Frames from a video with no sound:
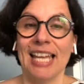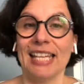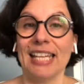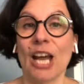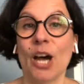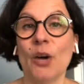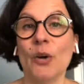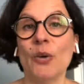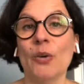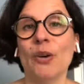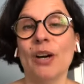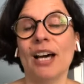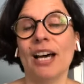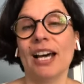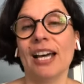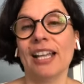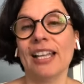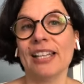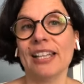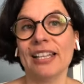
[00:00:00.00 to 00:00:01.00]
Now,
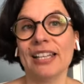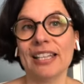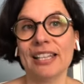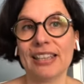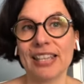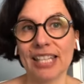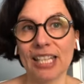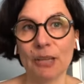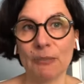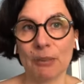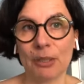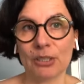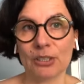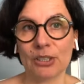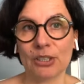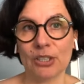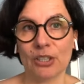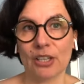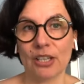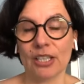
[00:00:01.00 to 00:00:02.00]
think
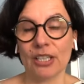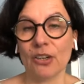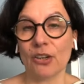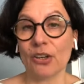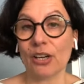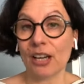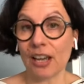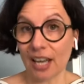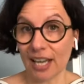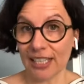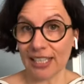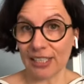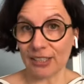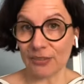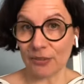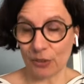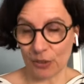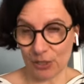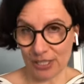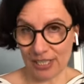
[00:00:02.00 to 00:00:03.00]
about your client
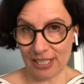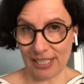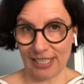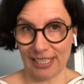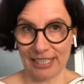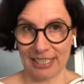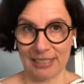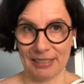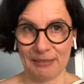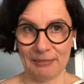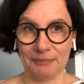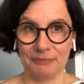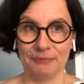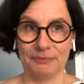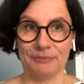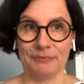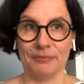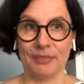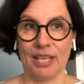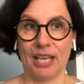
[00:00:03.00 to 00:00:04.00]
for a second
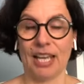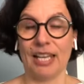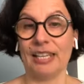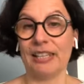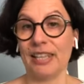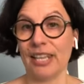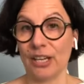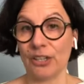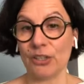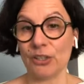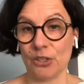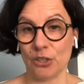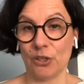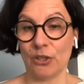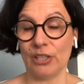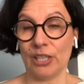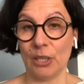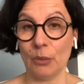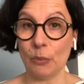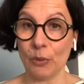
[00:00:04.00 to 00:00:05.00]
and their
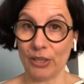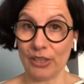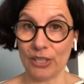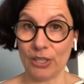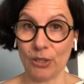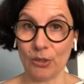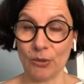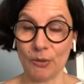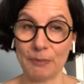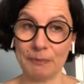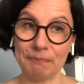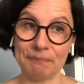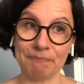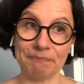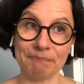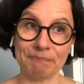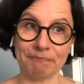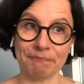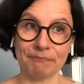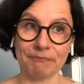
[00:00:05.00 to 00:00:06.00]
journey with you.
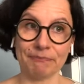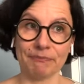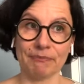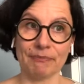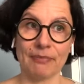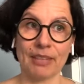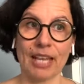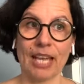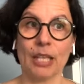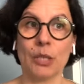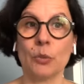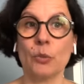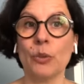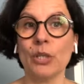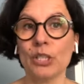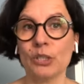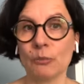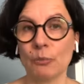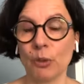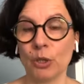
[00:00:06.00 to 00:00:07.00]
At
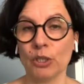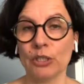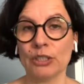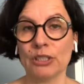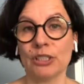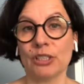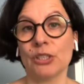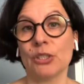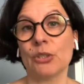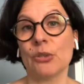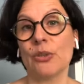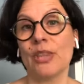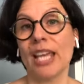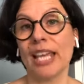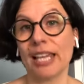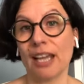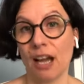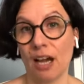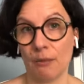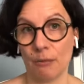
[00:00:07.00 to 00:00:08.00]
which point do
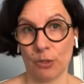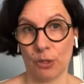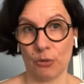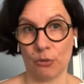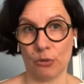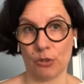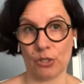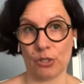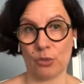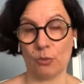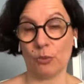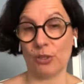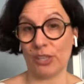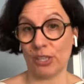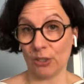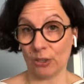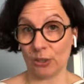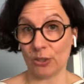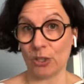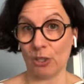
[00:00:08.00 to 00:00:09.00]
they come across
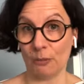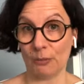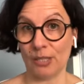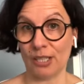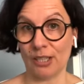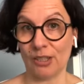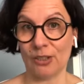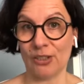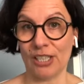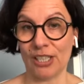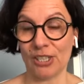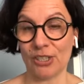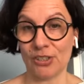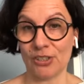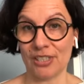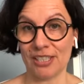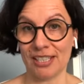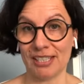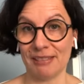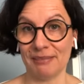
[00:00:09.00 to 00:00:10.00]
with your terms and
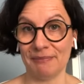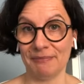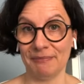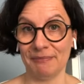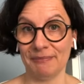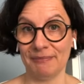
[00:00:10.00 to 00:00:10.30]
conditions?